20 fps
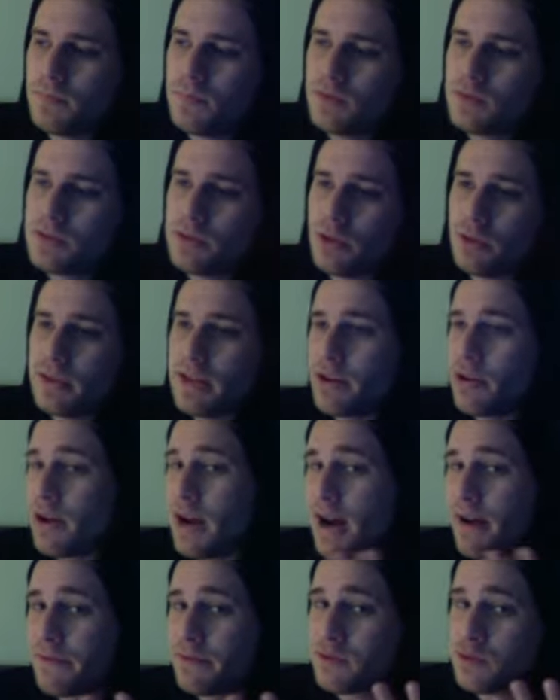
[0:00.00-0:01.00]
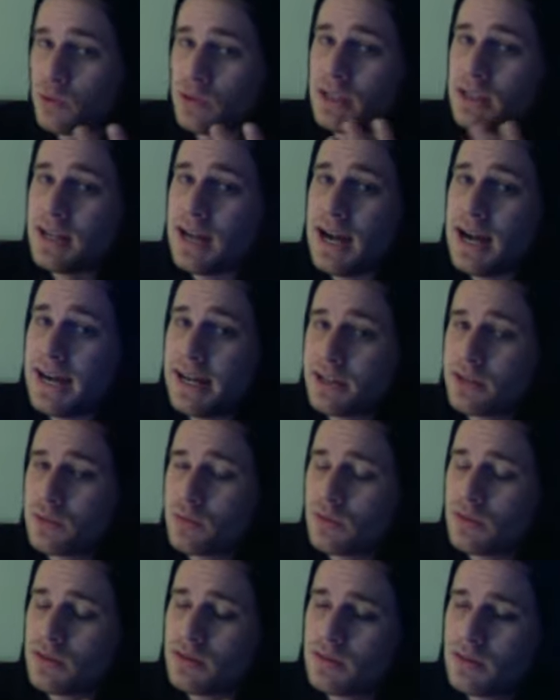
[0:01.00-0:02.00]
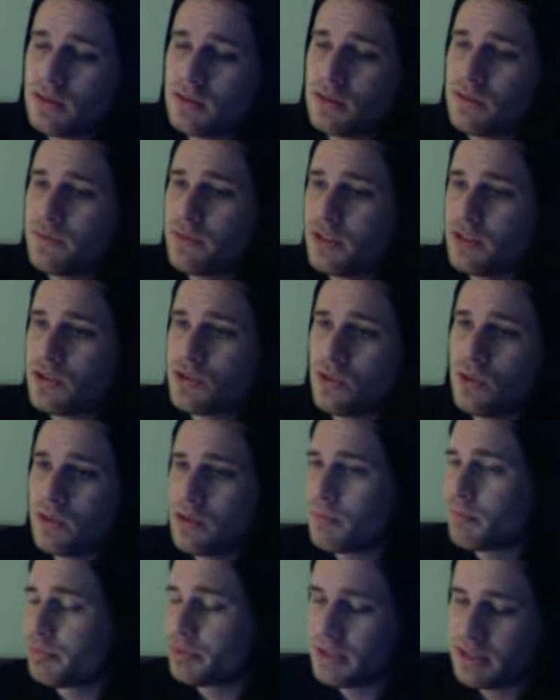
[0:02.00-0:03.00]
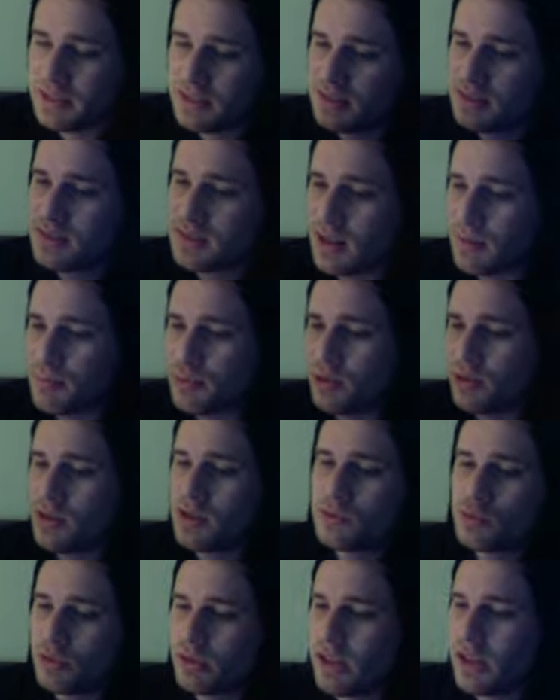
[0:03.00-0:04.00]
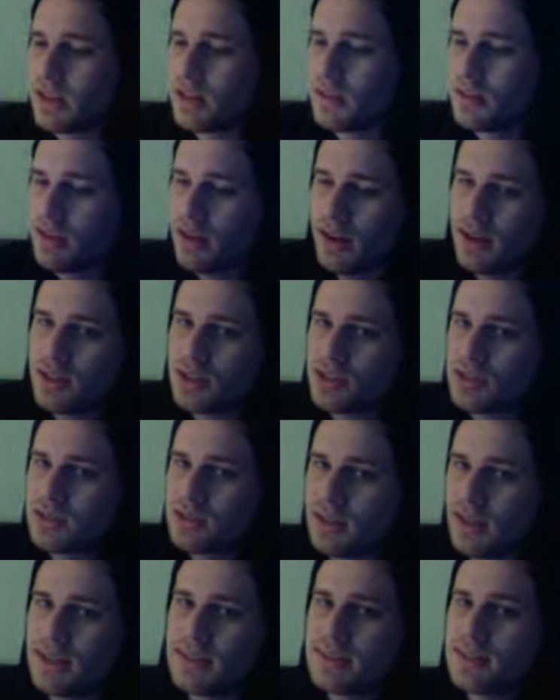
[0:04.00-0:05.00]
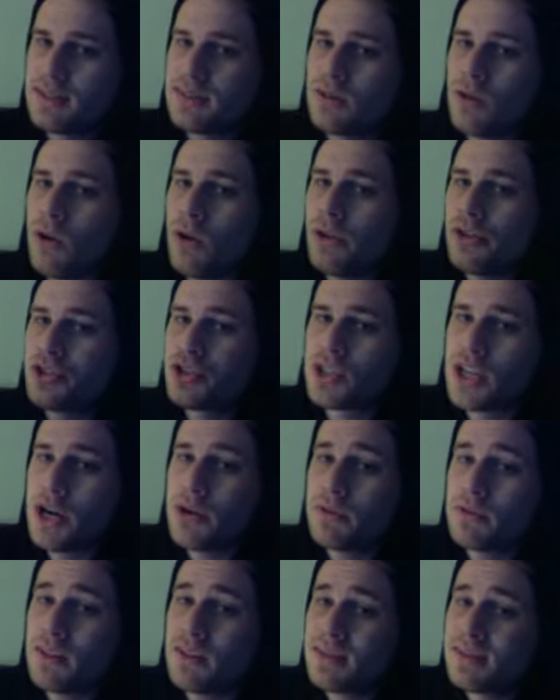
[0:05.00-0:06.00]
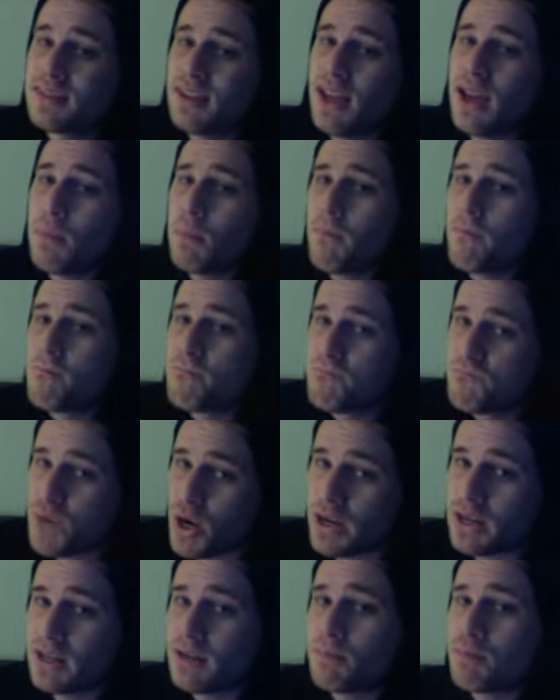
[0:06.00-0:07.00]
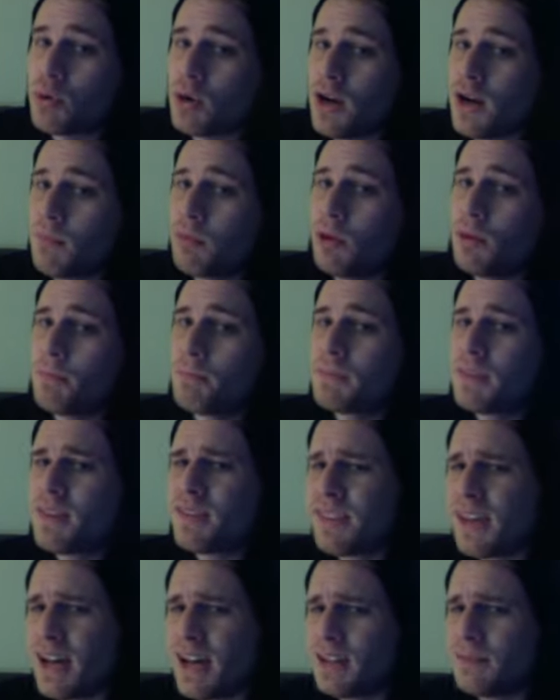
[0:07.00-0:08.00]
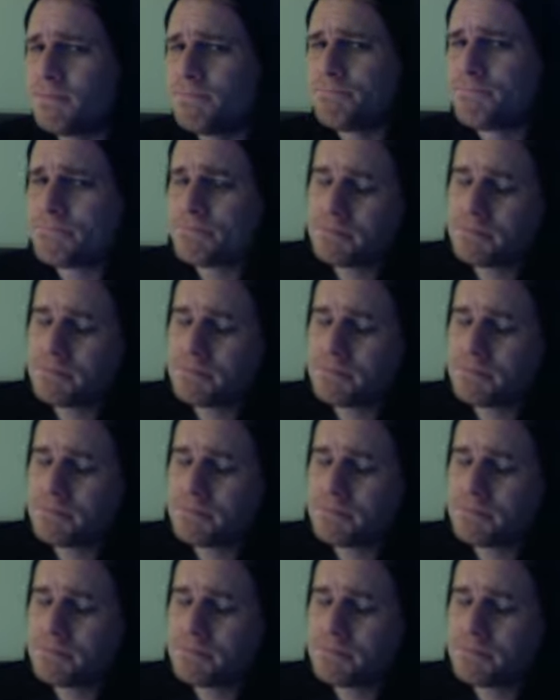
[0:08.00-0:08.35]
so there you have 3 guys with individual, completely separate, unrelated cases, all sharing the same fucking problem. And then